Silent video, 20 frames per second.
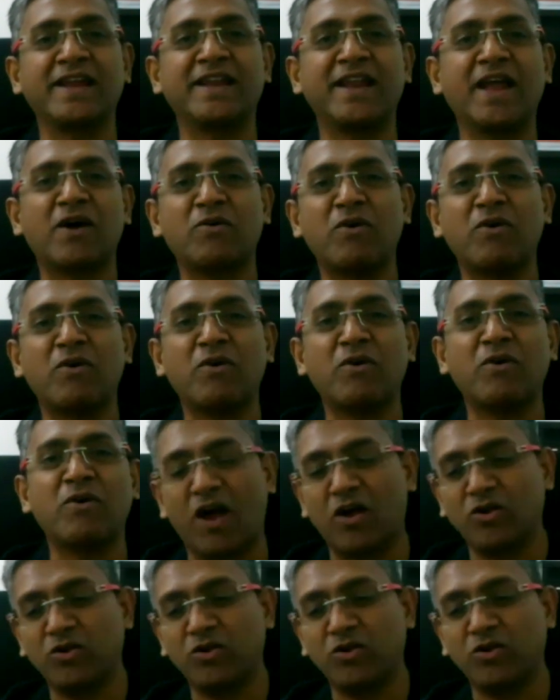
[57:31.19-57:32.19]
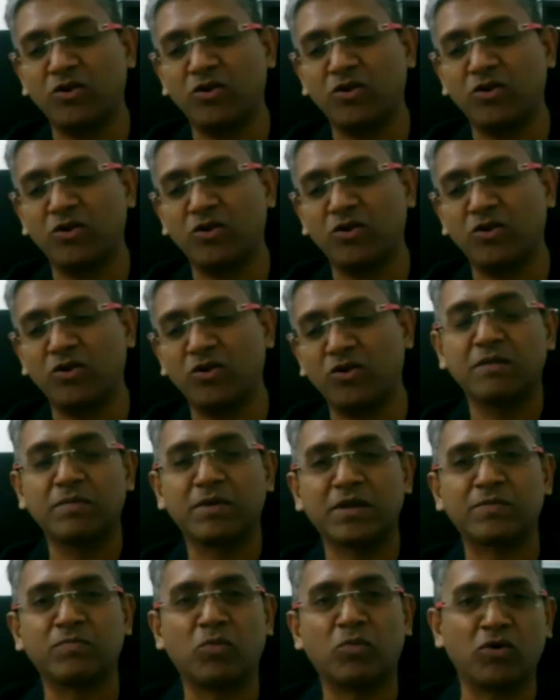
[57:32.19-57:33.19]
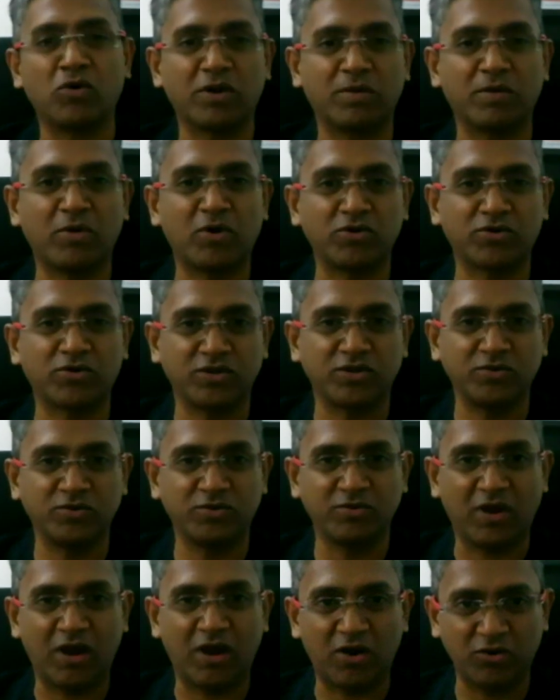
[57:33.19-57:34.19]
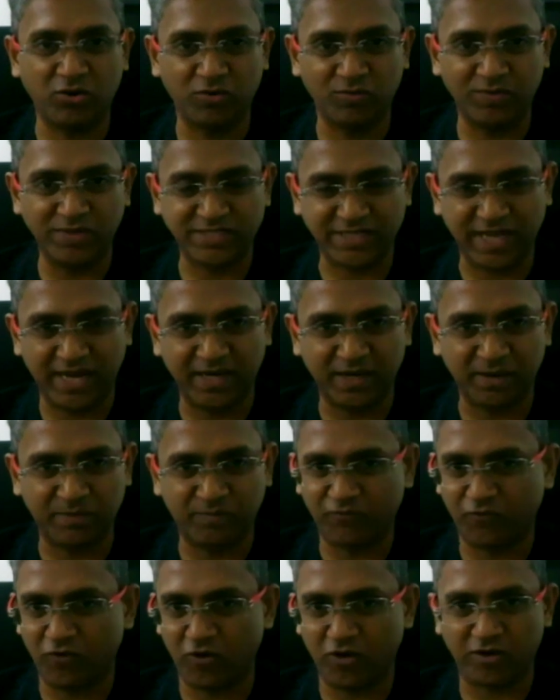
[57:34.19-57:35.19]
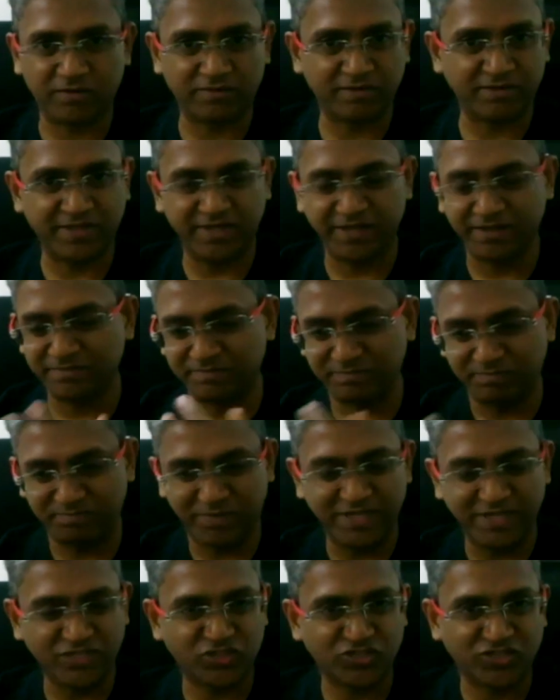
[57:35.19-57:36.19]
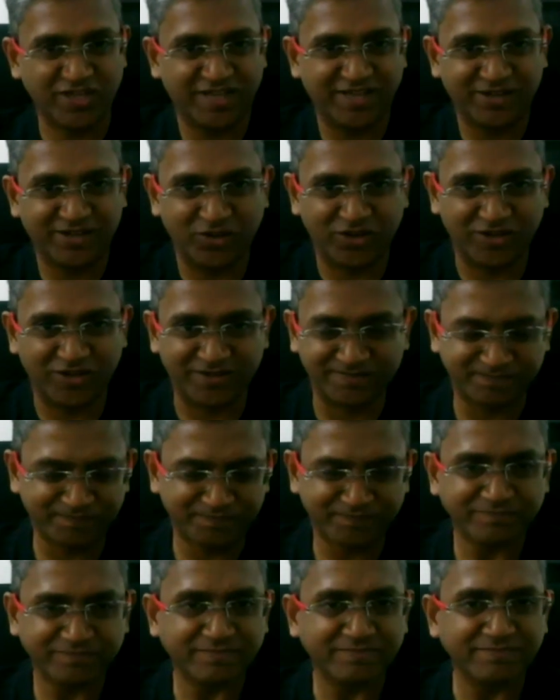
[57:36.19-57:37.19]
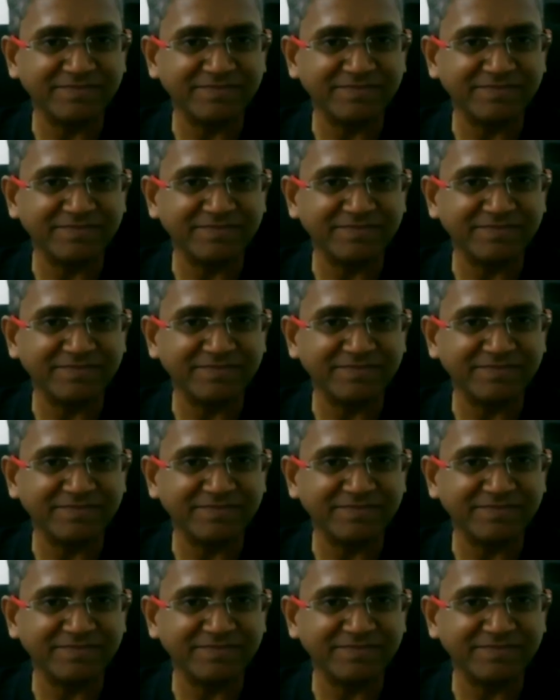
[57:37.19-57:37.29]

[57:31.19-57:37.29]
Now, how do we learn a little bit more about you? How do we sign up for the thing? Please share your